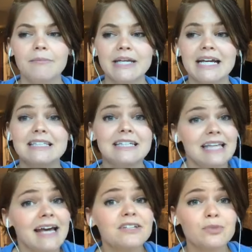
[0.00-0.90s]
Because he's
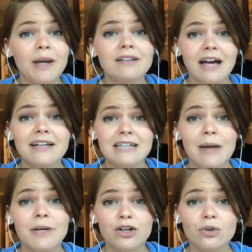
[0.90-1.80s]
had to spend a lot of
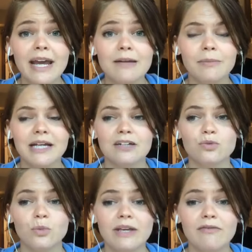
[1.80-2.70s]
time in a crate because
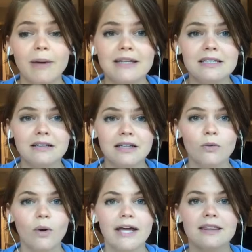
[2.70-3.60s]
we've been
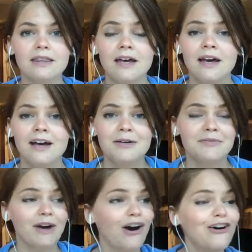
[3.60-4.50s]
dealing with
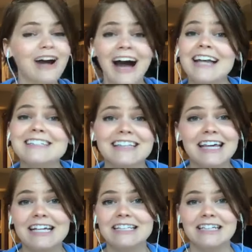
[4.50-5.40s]
all kinds of
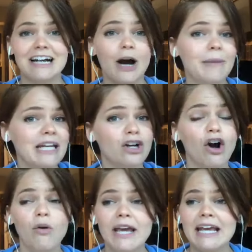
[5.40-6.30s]
things and coming and
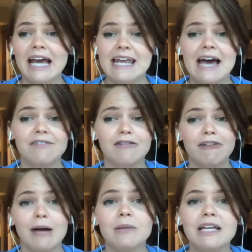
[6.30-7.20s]
going and having
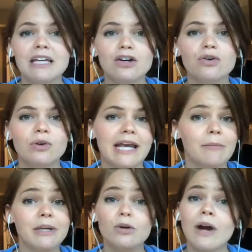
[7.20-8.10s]
family here who
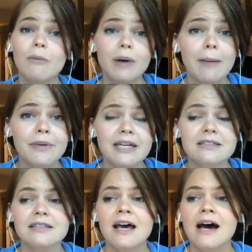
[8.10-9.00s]
can't be around
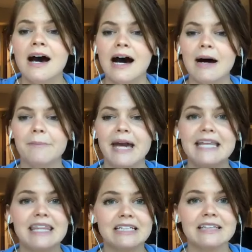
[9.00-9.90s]
puppies
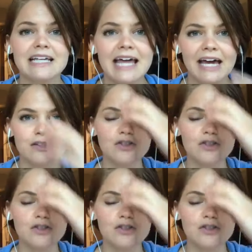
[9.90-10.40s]
and things like that.